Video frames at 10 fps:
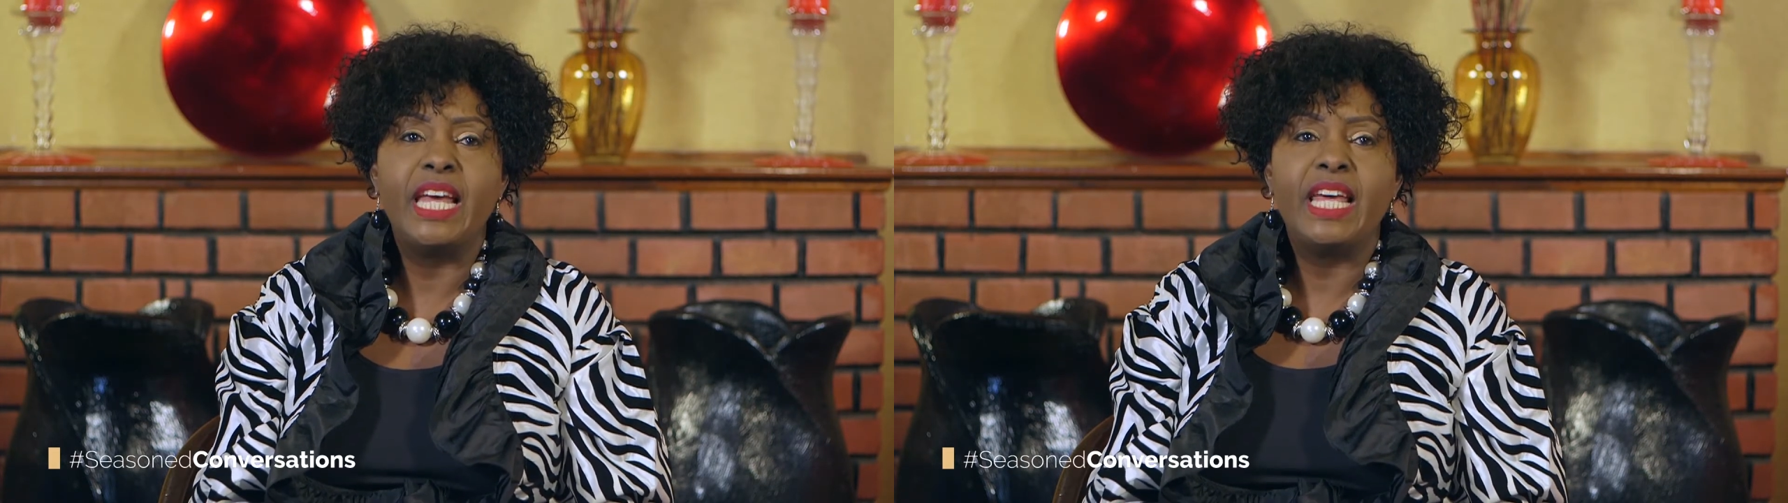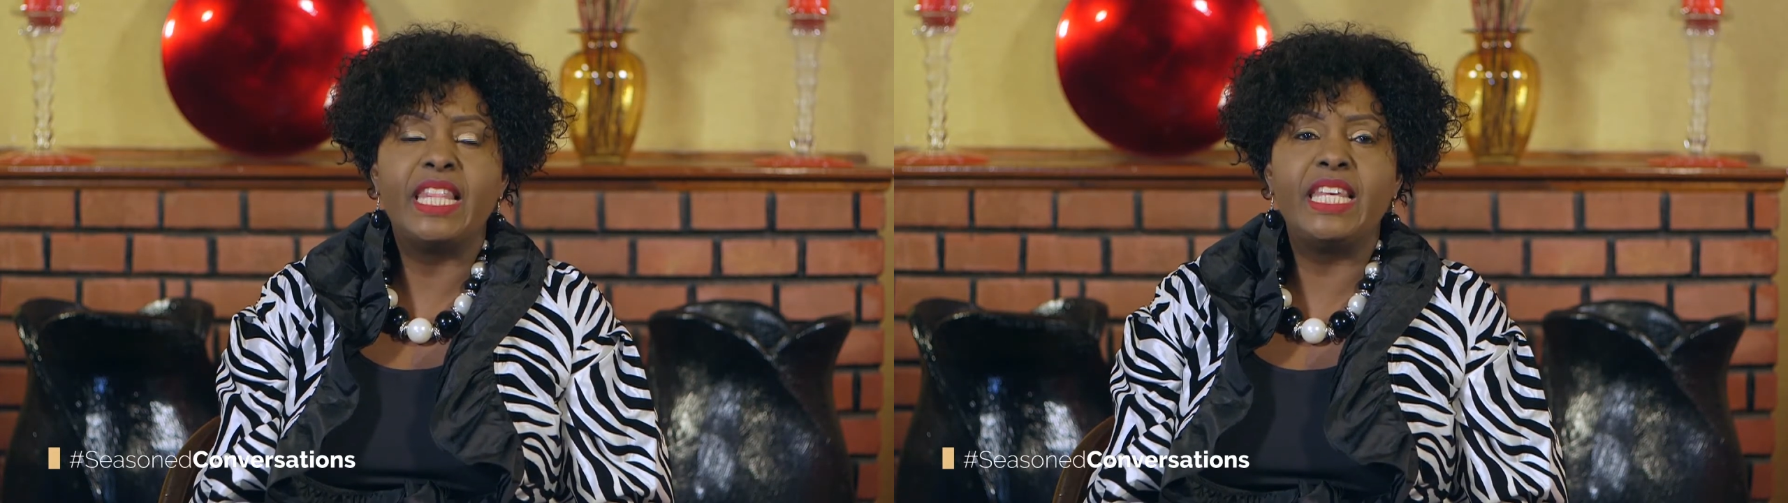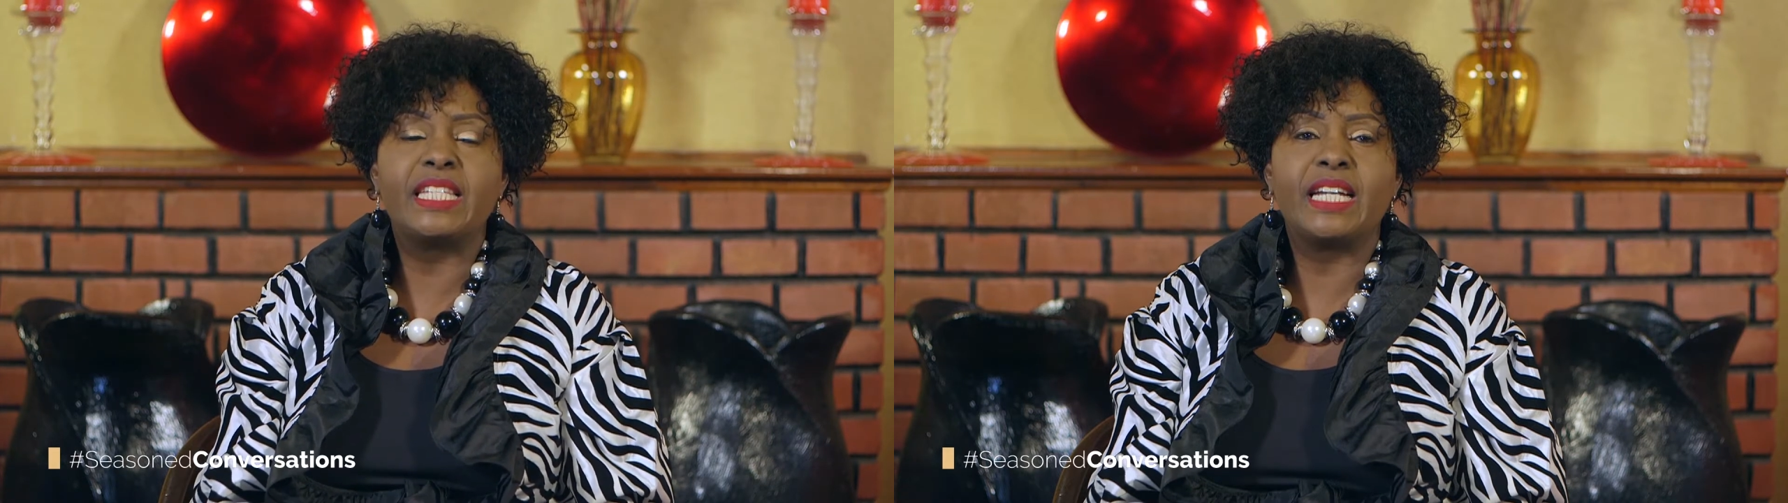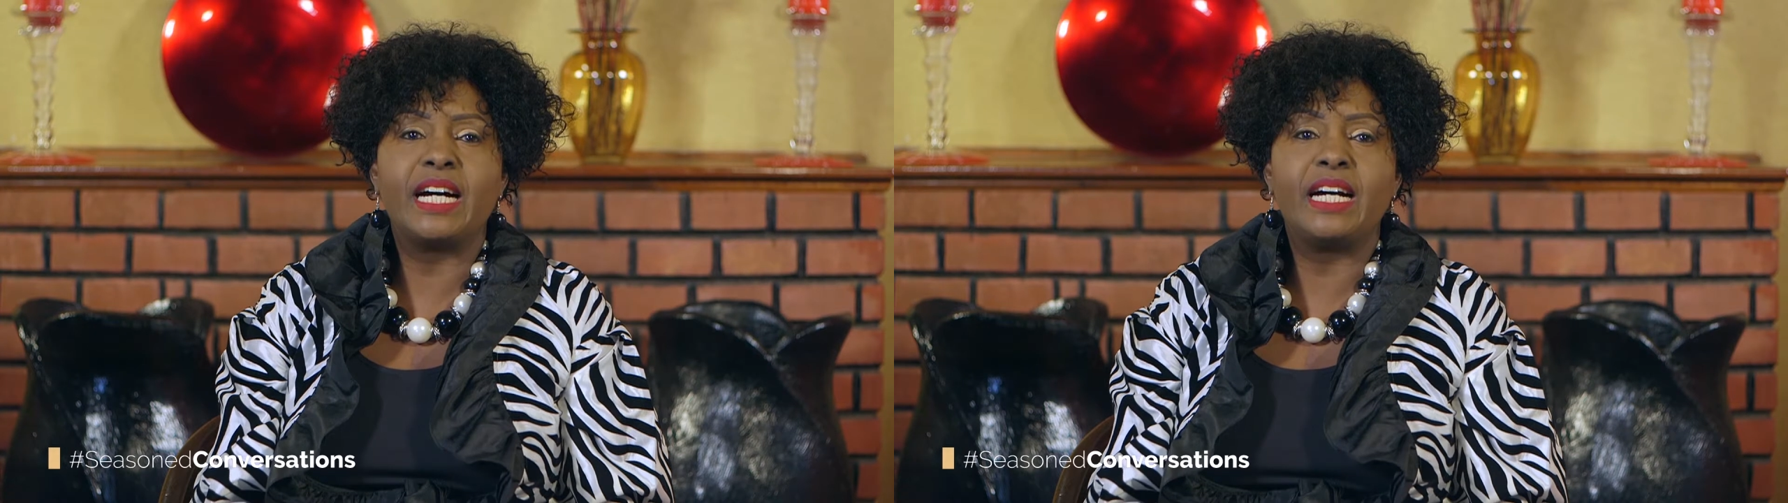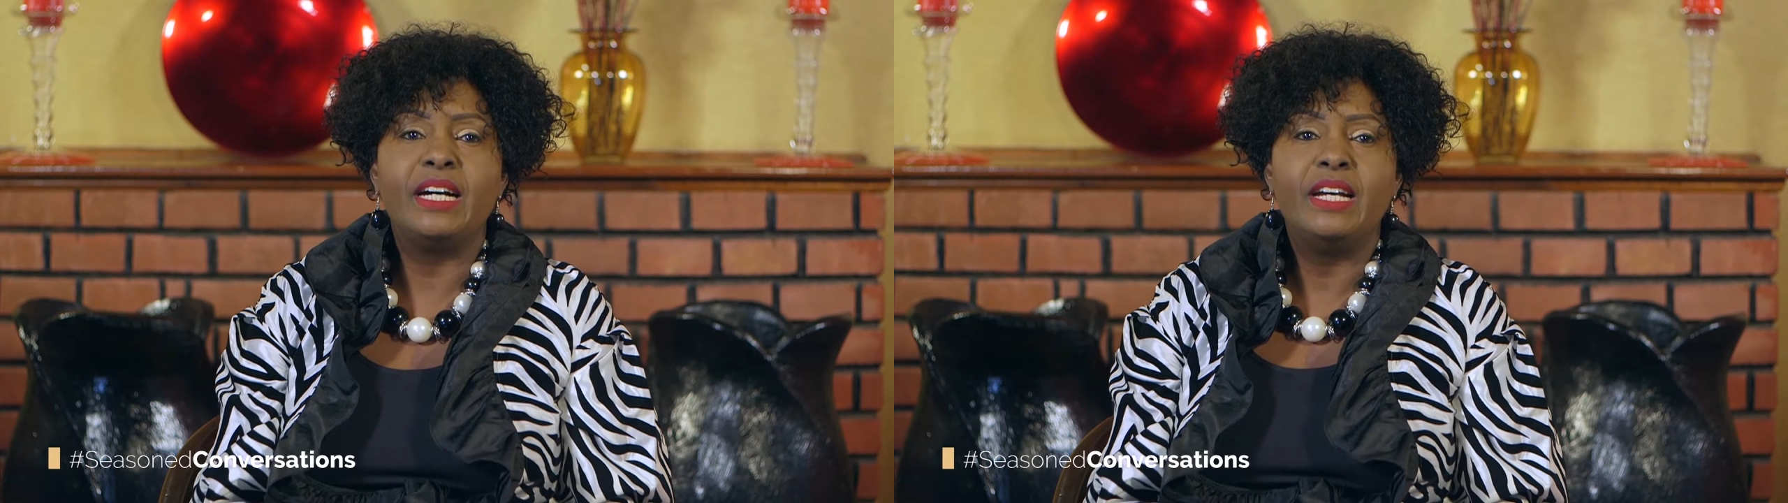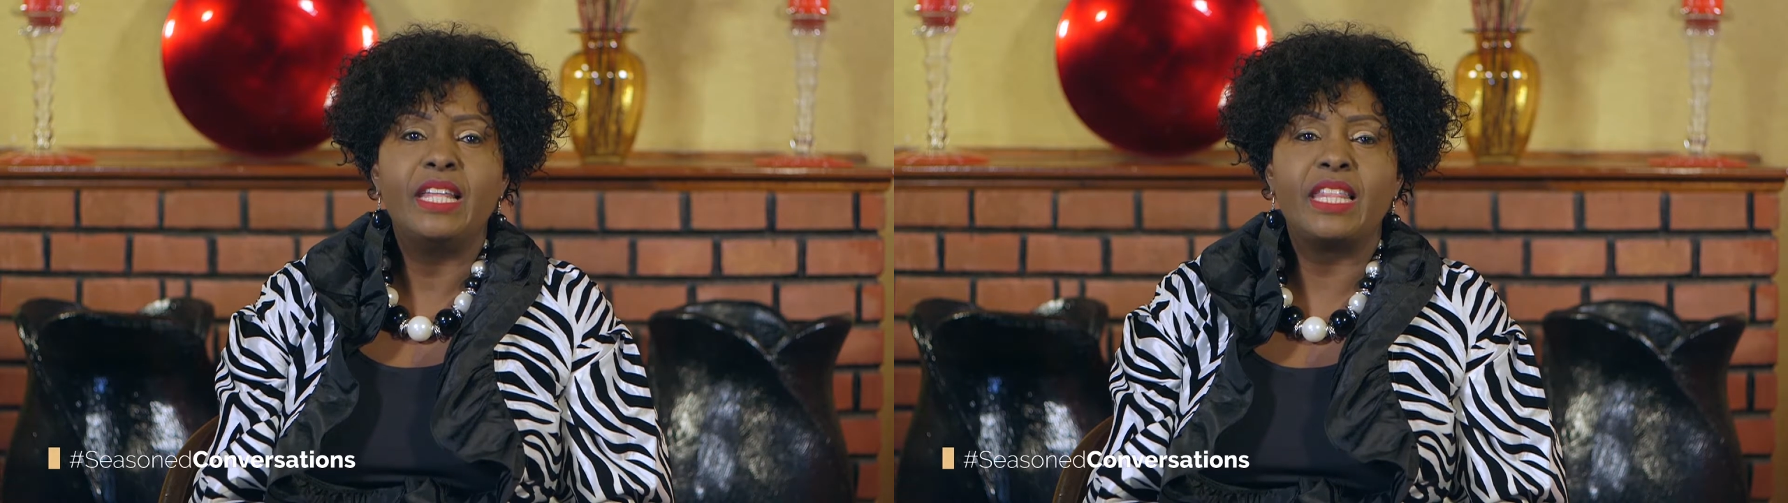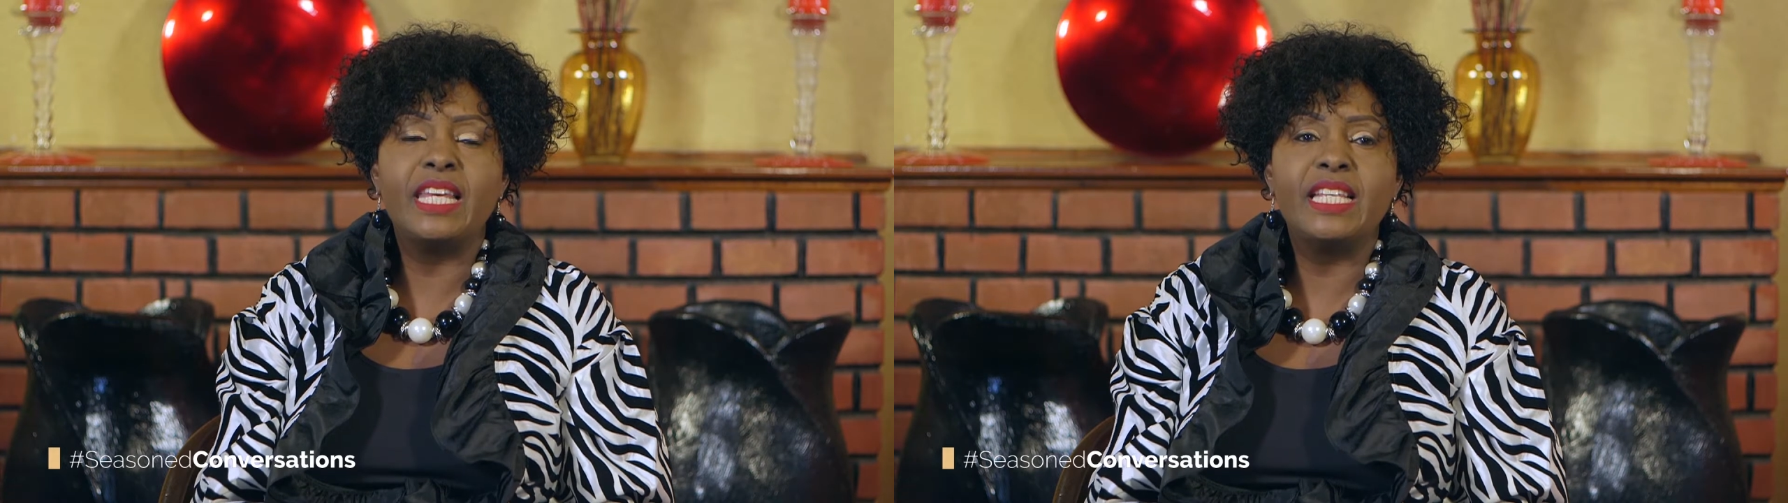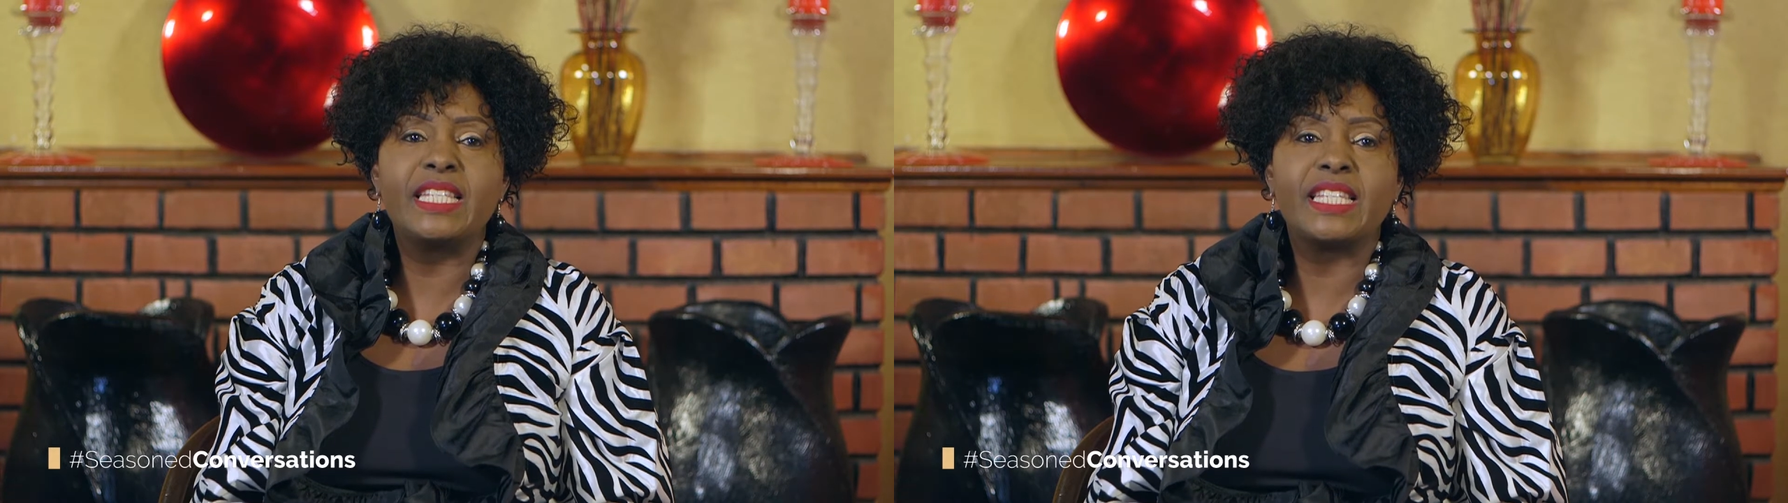These are
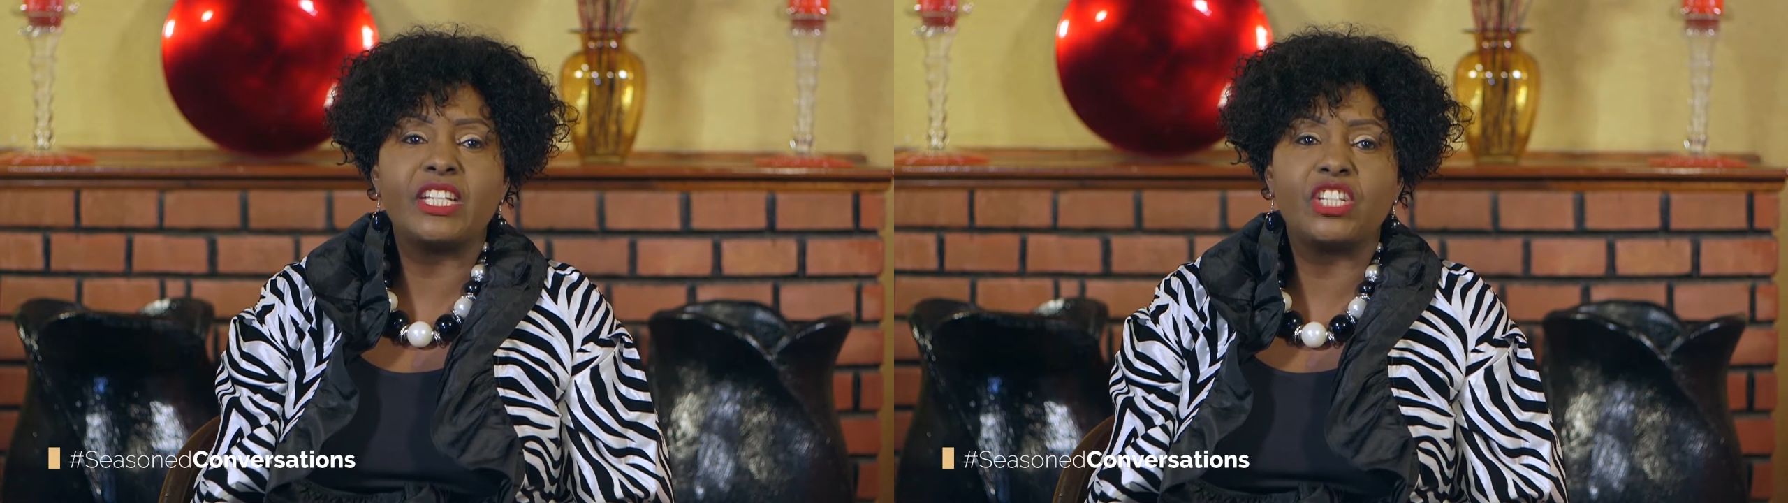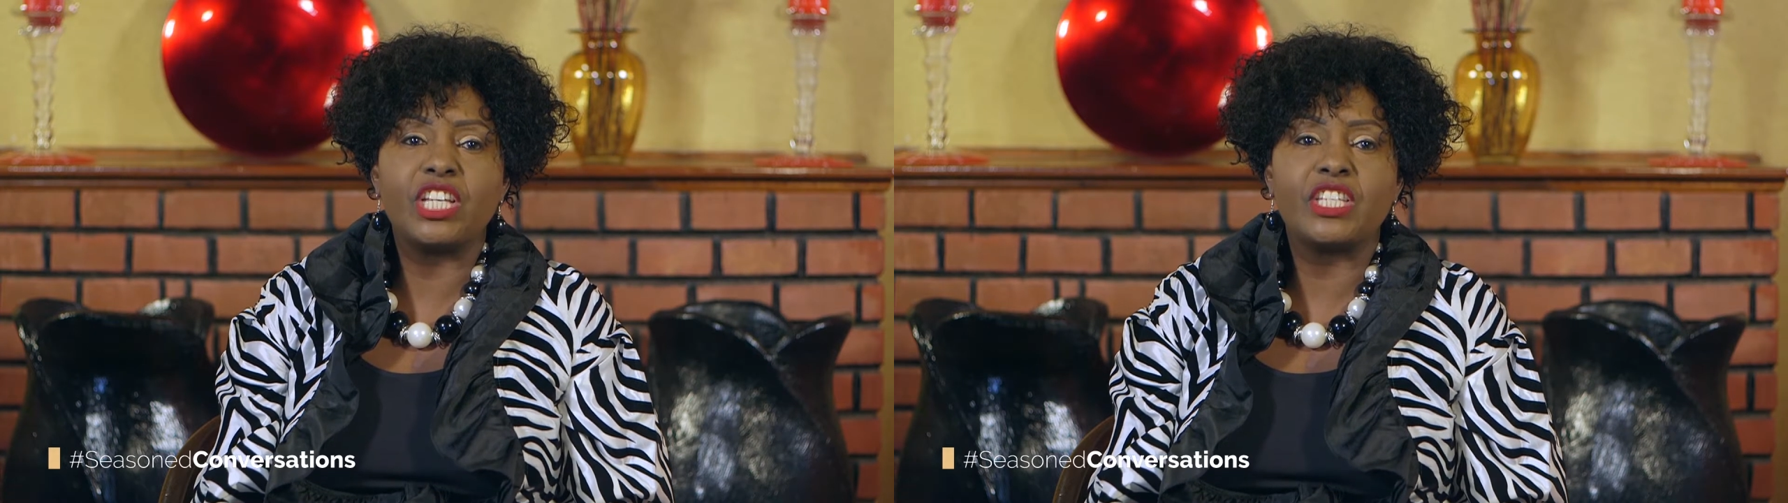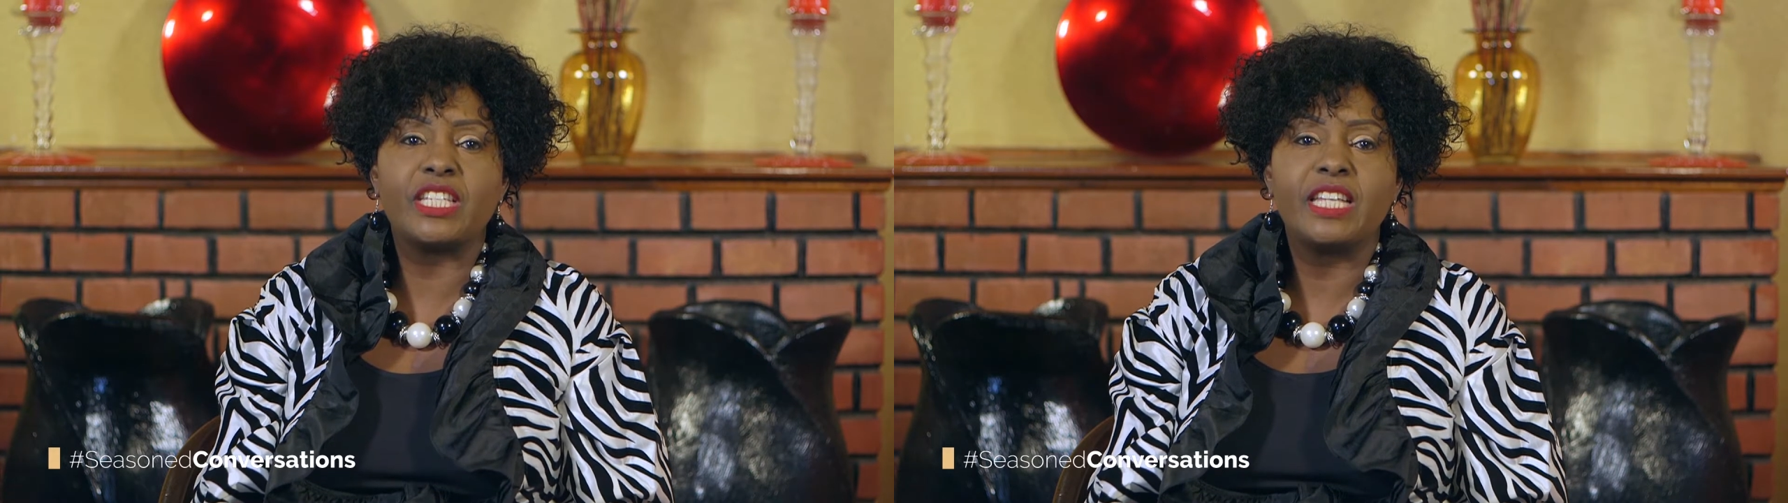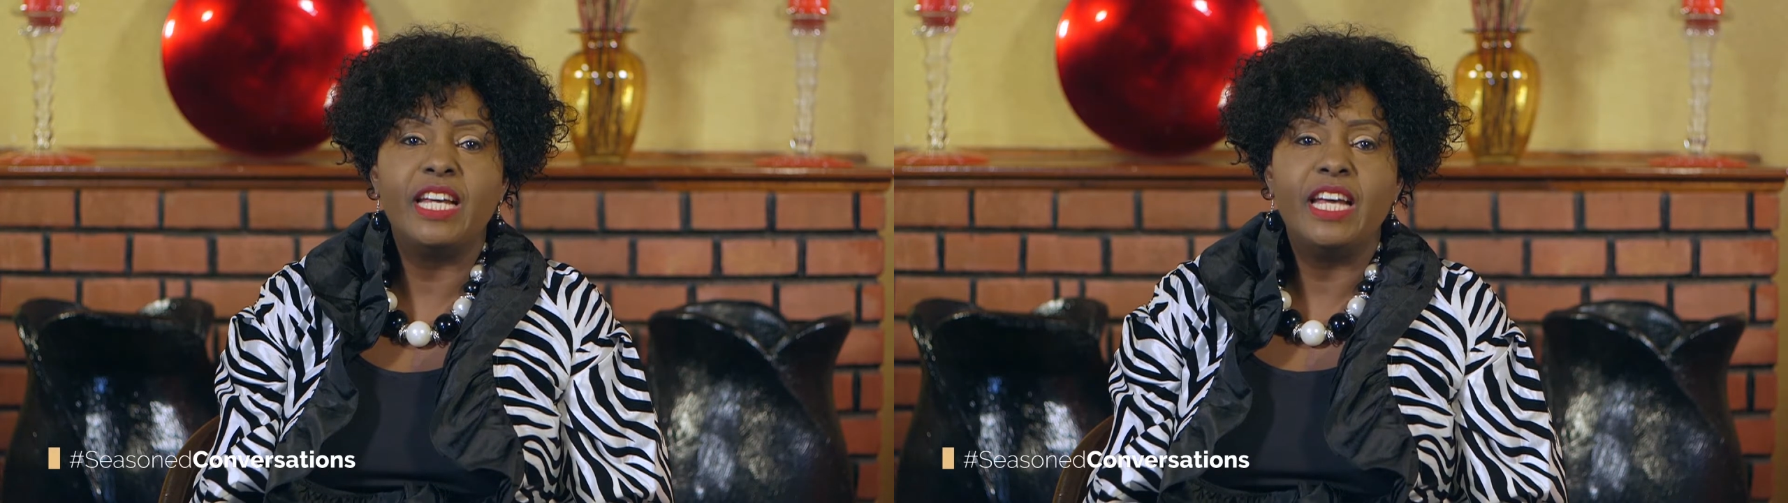things such as